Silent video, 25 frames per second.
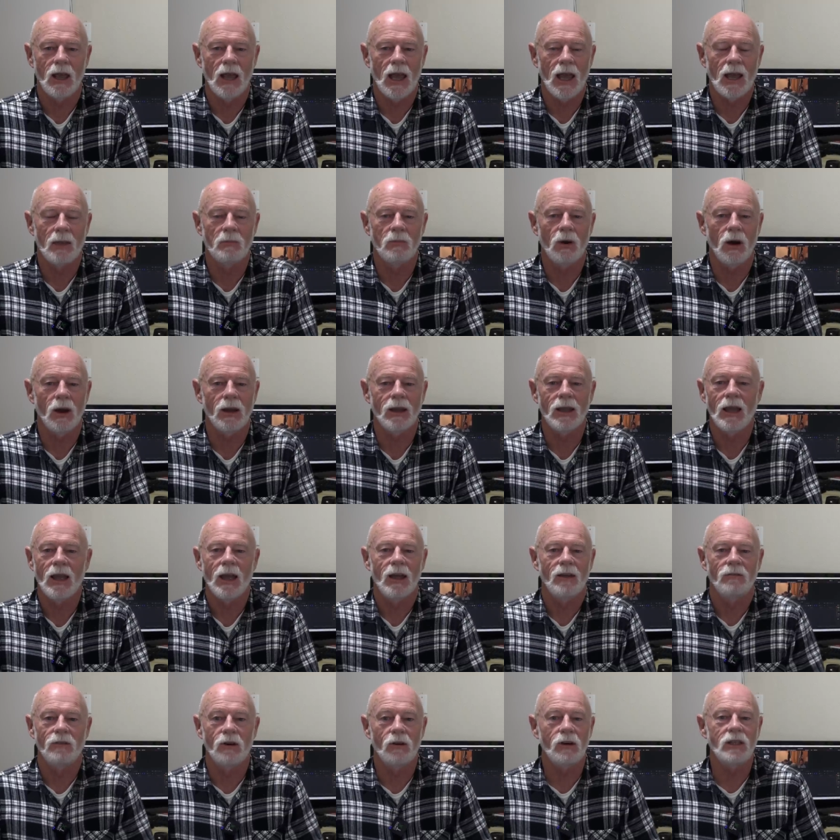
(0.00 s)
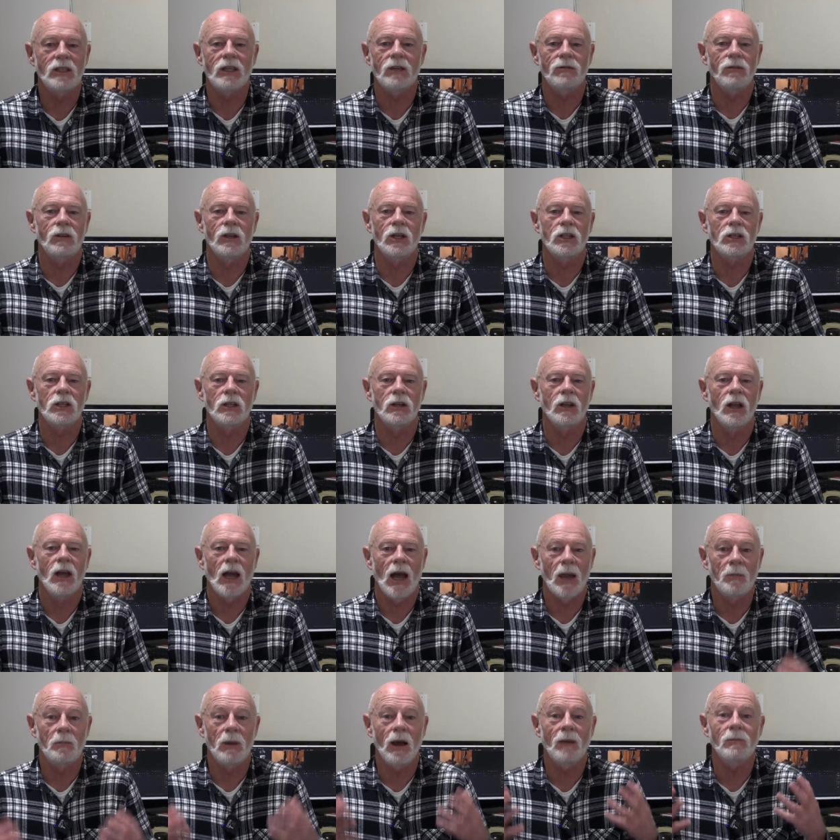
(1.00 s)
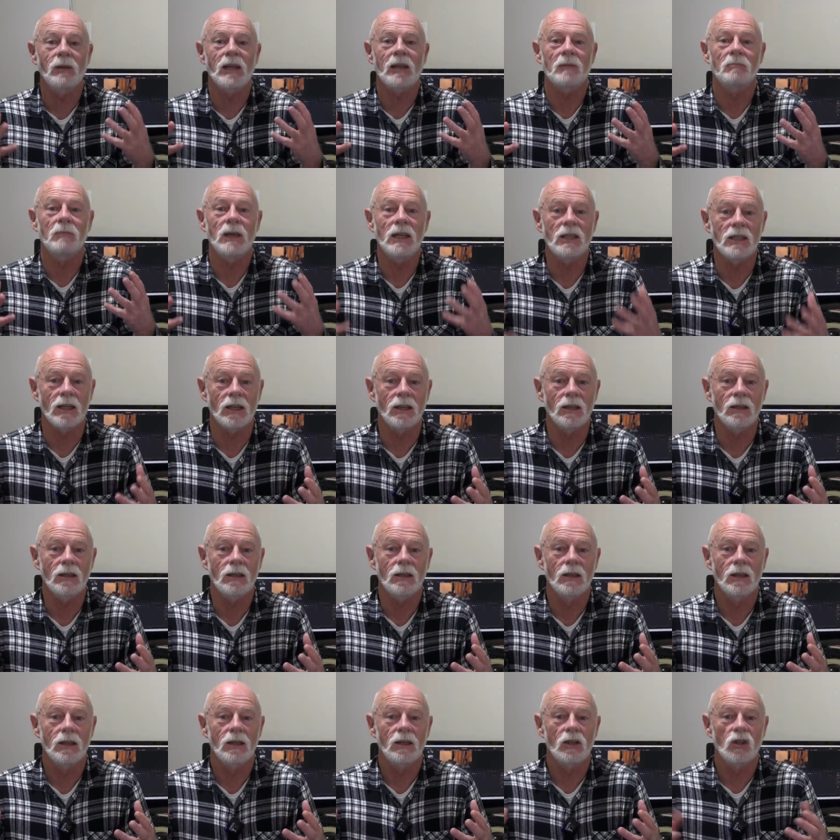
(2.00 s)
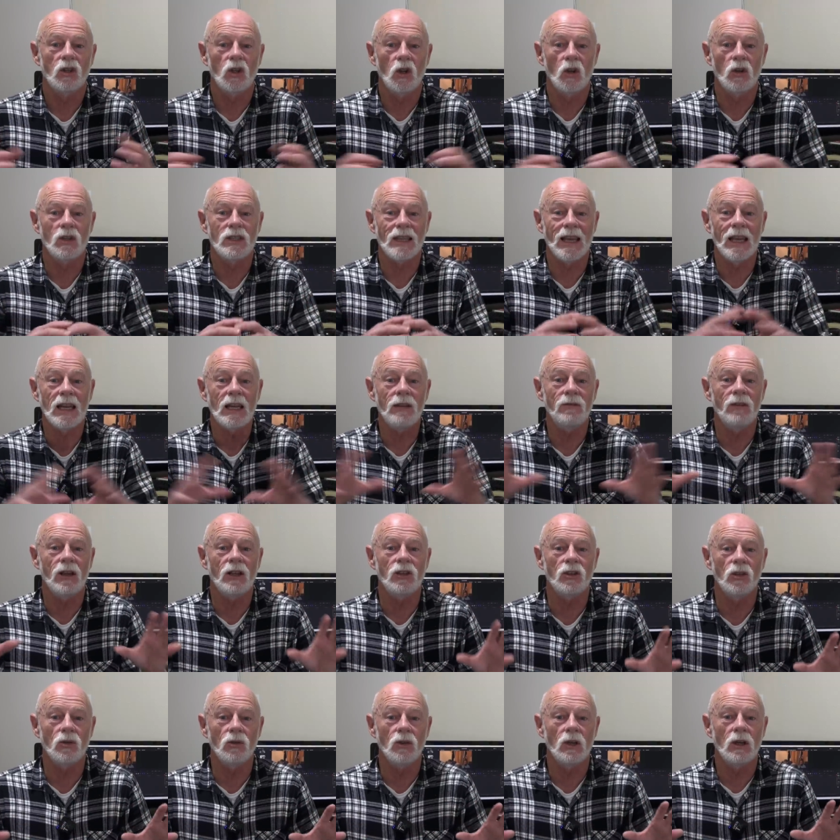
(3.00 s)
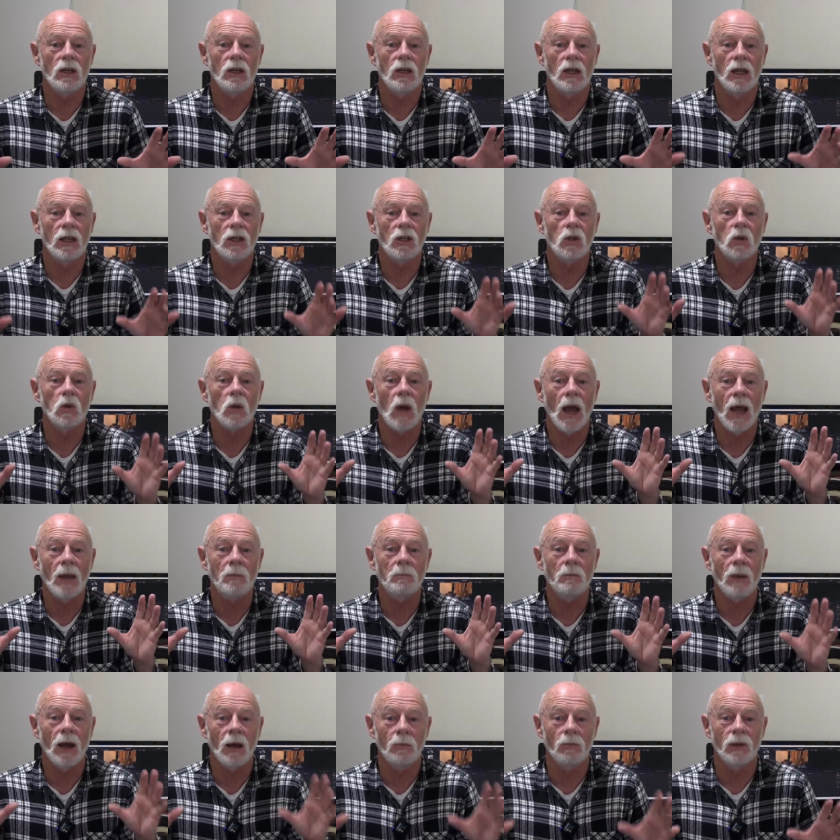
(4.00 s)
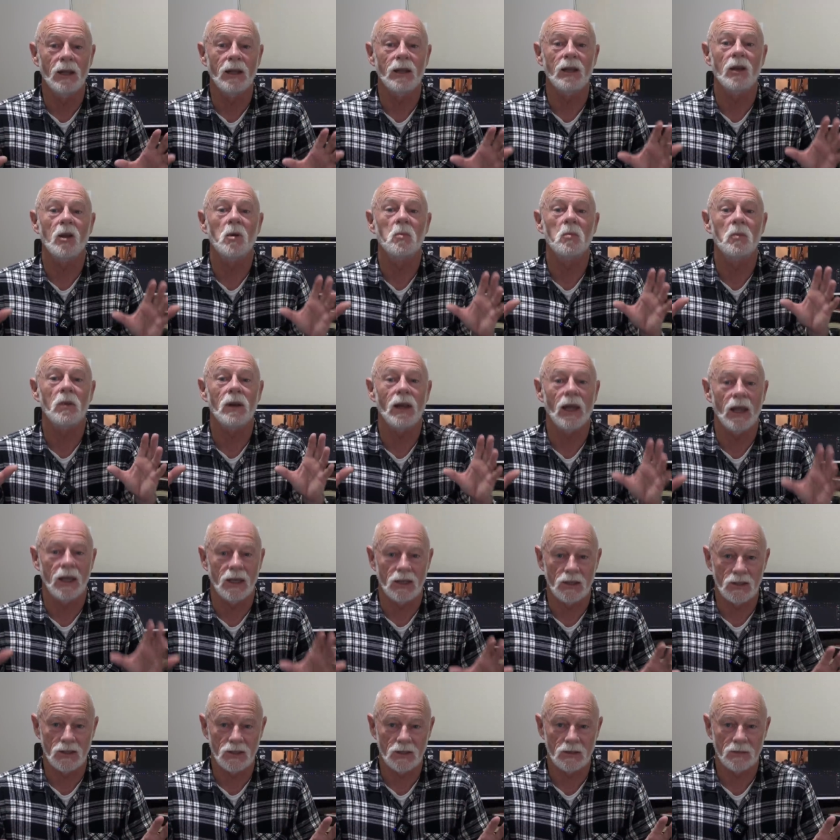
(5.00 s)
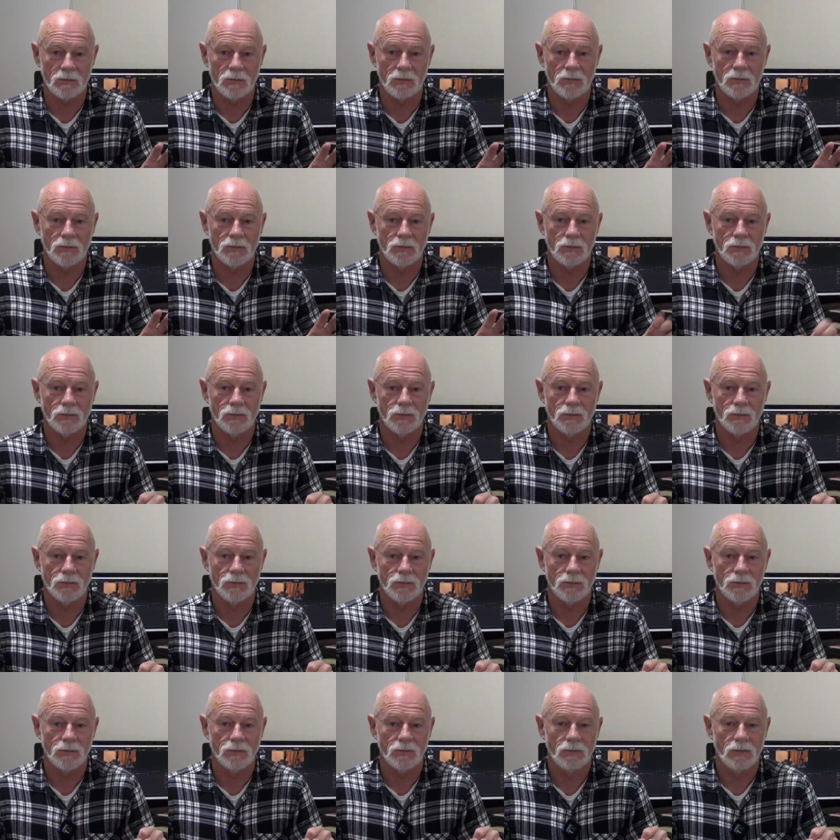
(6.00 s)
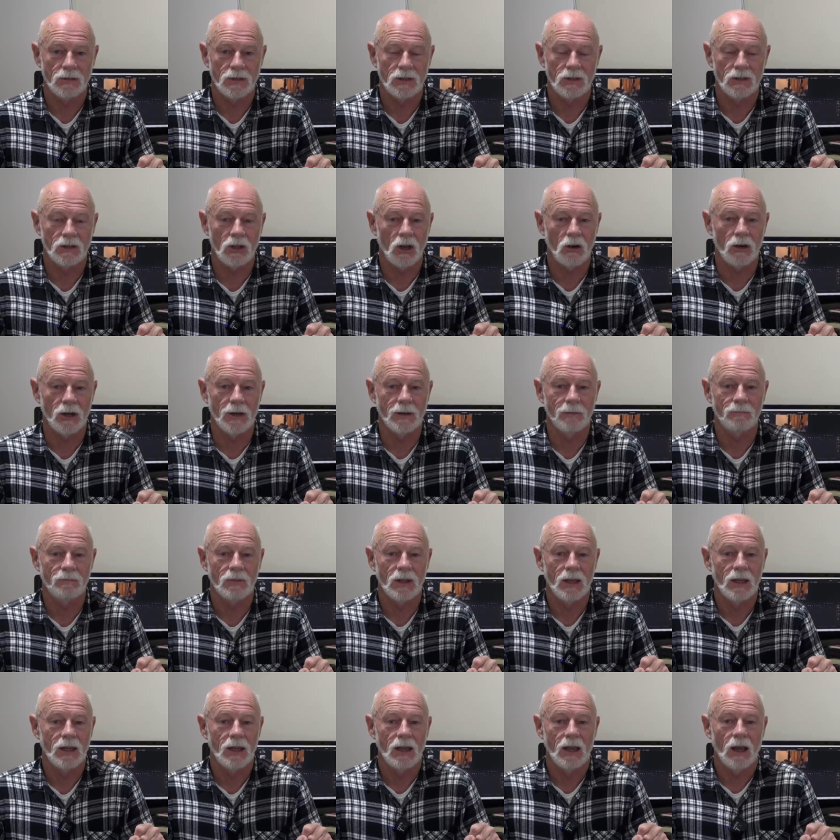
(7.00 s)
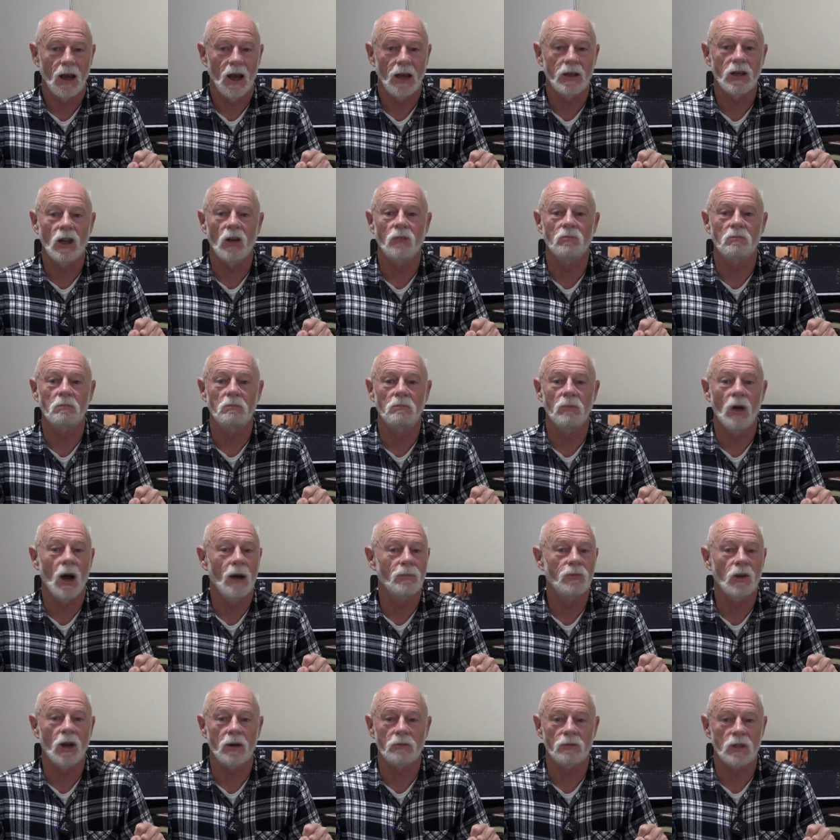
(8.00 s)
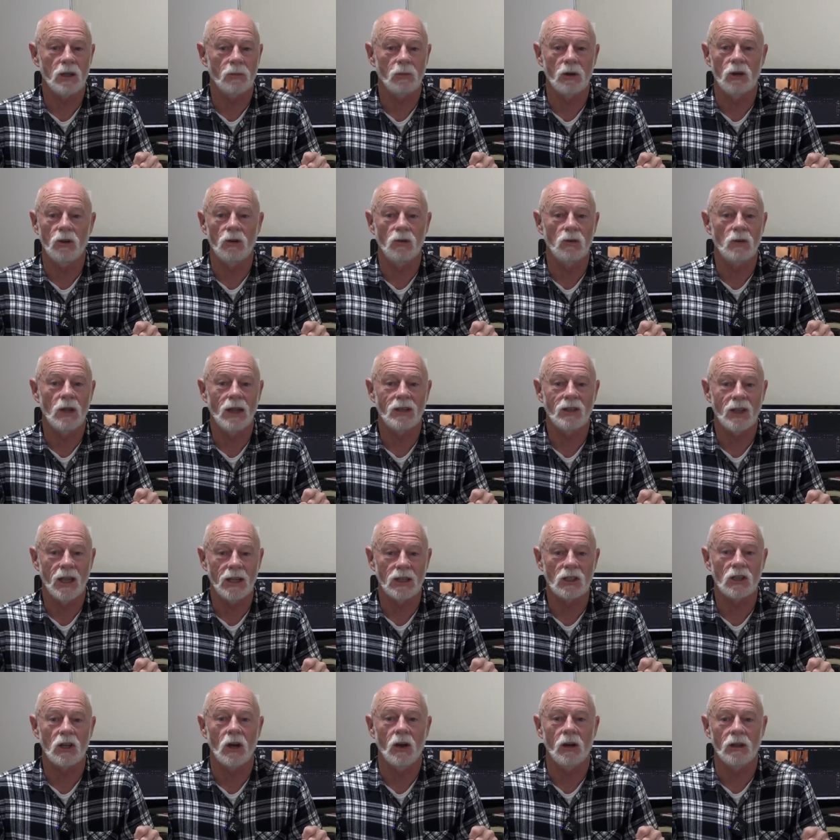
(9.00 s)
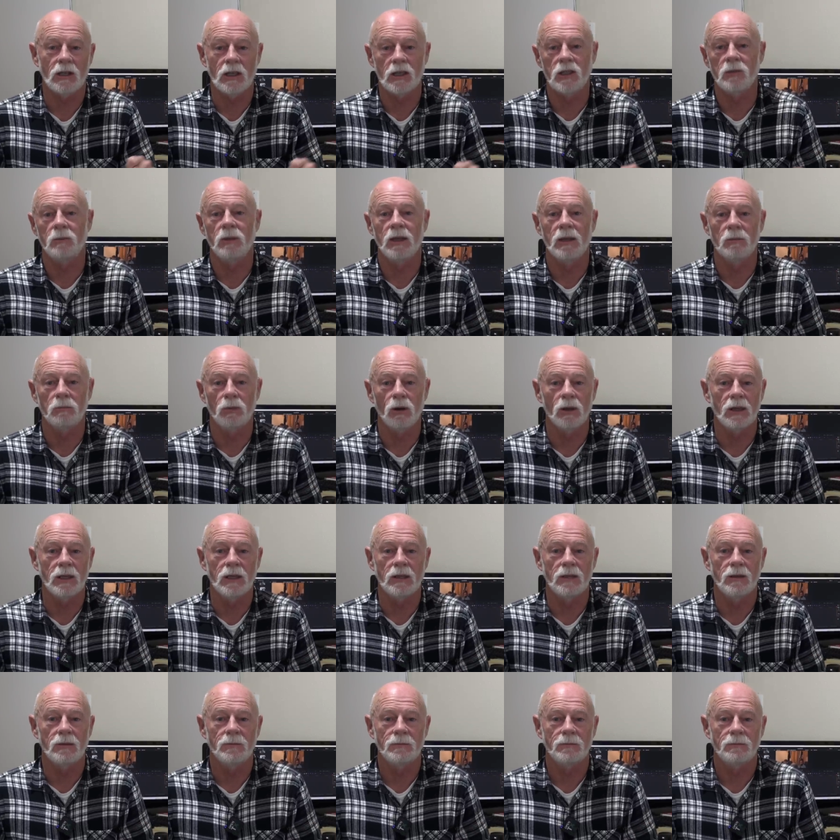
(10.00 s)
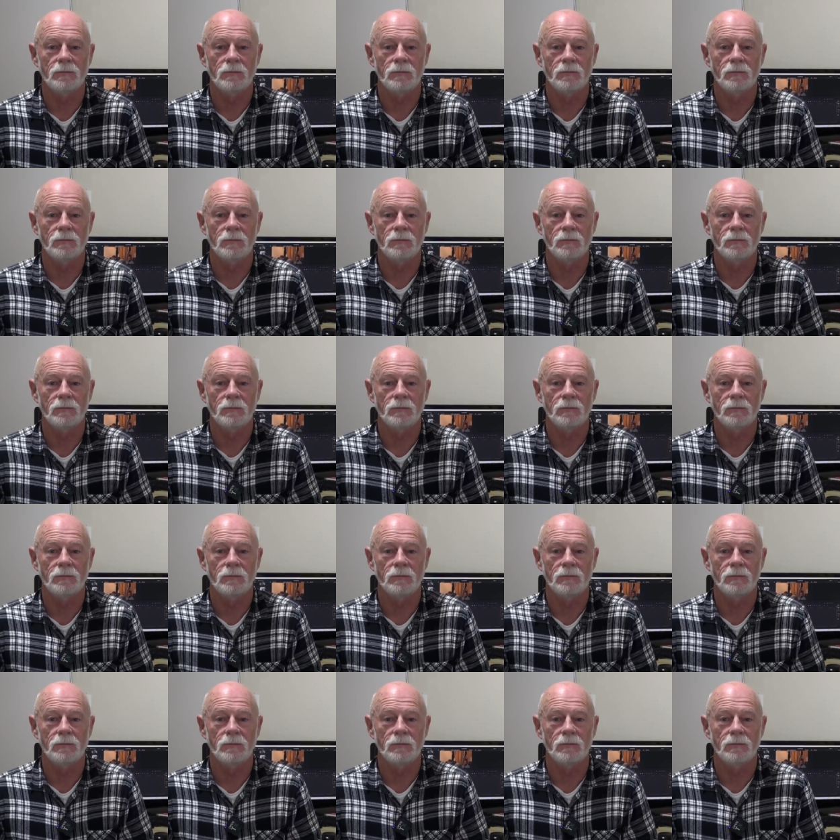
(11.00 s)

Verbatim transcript: And by very definition, a public meeting turns any venue into a public place. Sorry, I'm not someone who takes kindly to being bullied.